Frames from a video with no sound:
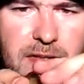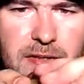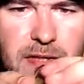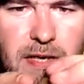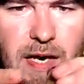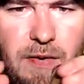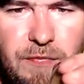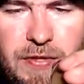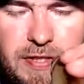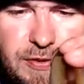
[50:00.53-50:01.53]
I don't
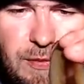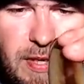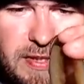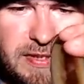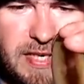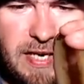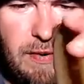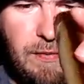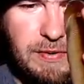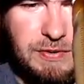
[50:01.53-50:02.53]
think it's quite as narrow as the